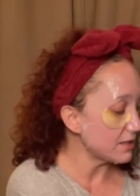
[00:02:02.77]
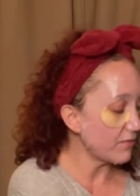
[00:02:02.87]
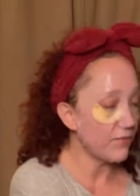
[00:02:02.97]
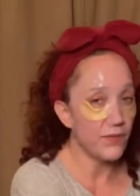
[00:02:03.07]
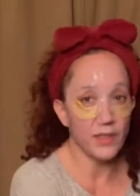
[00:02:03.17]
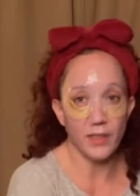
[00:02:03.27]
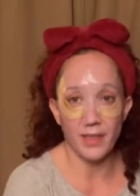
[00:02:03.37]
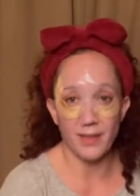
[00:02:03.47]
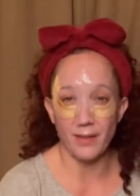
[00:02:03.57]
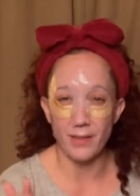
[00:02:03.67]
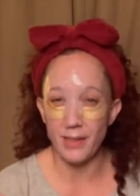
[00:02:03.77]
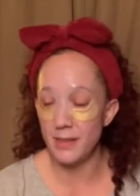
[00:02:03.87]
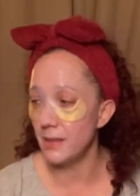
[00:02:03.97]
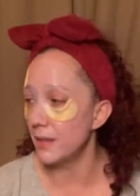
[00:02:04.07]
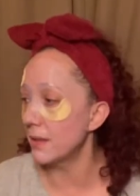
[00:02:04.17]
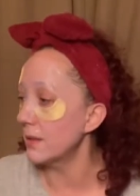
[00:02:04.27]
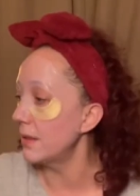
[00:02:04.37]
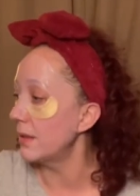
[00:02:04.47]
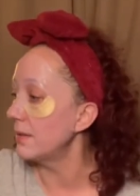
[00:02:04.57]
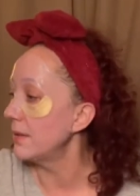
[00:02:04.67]
feel like they're easier.
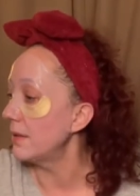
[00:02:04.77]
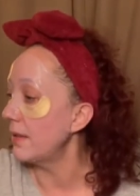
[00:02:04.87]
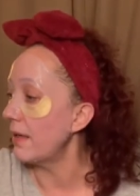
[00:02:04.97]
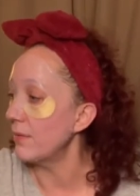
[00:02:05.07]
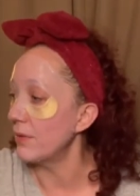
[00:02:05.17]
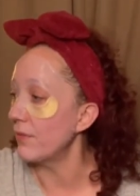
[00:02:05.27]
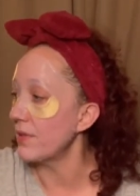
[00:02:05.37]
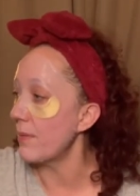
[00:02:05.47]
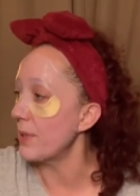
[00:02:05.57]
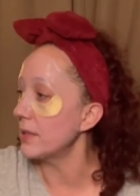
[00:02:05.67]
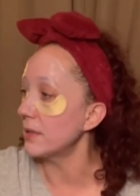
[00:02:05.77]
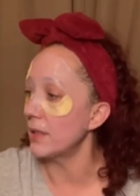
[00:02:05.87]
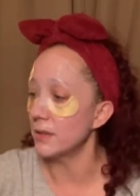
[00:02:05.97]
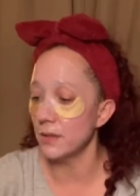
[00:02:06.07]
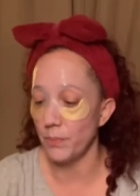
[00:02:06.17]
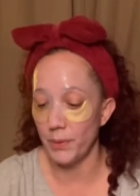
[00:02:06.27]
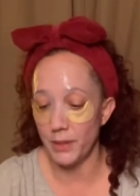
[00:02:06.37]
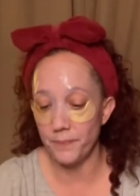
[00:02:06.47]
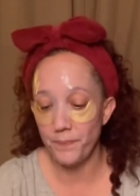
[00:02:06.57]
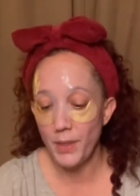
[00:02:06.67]
I don't know if that makes sense,
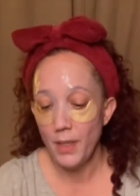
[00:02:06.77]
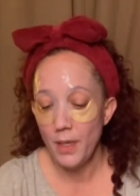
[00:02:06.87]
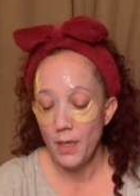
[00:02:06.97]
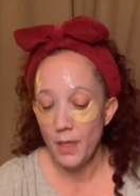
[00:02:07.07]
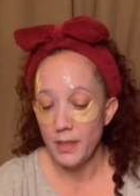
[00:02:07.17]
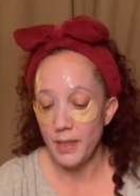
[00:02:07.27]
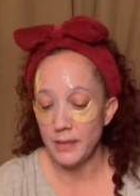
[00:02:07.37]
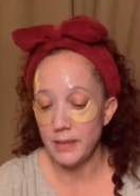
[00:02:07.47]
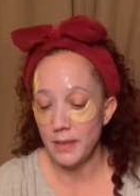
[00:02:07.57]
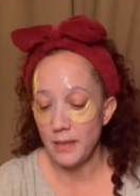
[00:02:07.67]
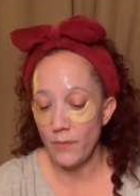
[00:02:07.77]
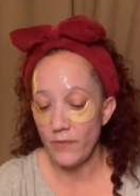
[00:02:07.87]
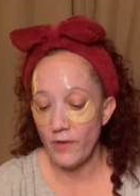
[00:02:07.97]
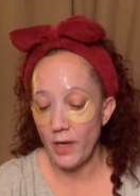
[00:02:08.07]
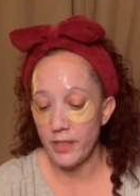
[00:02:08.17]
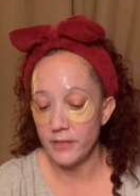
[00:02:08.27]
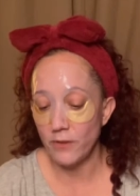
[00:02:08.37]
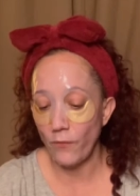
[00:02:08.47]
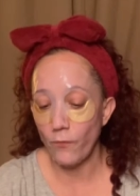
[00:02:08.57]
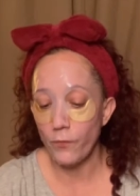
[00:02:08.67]
but next thing that we've got is
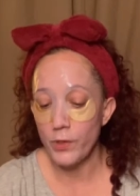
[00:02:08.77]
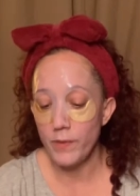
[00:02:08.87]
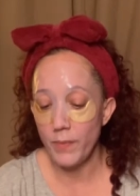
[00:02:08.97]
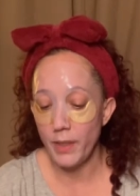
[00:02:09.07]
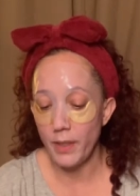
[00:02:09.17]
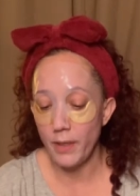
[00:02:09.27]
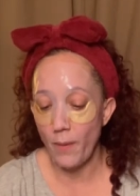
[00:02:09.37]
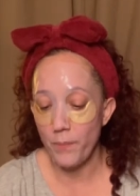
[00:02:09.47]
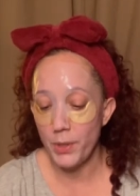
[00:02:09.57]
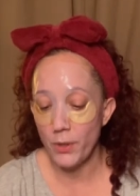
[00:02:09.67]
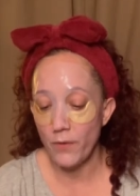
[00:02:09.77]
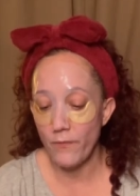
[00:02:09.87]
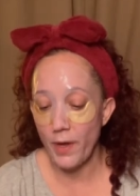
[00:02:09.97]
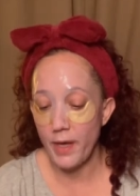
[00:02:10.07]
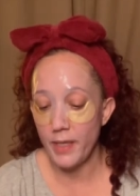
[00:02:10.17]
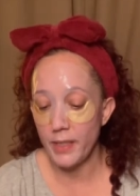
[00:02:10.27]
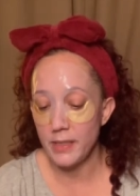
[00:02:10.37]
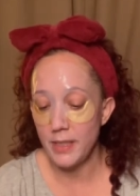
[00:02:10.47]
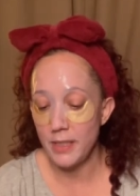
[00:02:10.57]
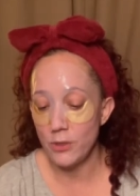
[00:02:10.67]
Freeman Purifying
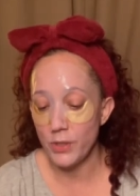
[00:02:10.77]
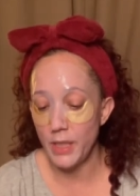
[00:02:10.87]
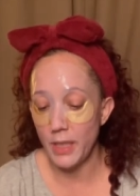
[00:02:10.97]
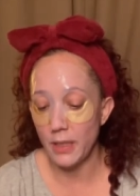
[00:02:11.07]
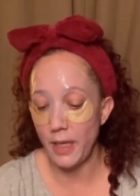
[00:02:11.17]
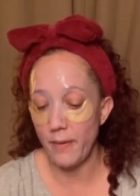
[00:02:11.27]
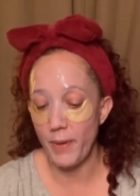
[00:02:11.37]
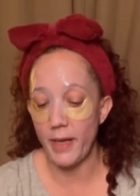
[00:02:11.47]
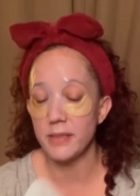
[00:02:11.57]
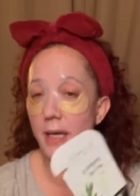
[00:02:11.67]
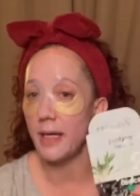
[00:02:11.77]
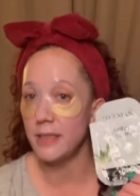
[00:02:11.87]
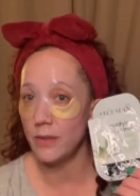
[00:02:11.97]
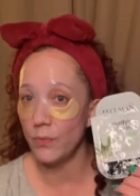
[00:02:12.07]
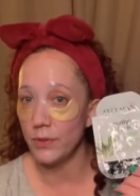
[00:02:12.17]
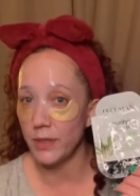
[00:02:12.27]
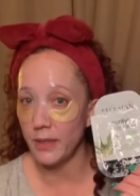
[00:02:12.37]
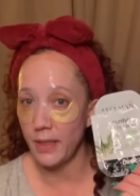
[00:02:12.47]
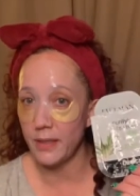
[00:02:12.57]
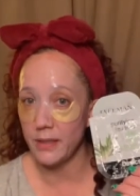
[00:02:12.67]
Tea Tree Clay Mask. I did really
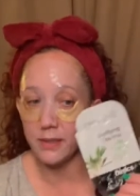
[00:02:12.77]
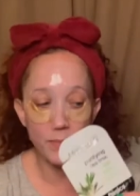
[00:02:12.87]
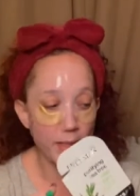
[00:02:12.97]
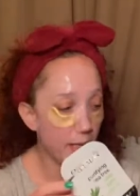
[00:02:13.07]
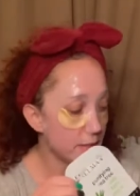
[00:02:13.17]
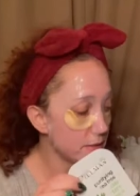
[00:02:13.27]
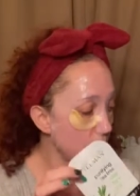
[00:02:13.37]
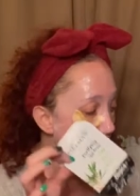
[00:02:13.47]
like this mask,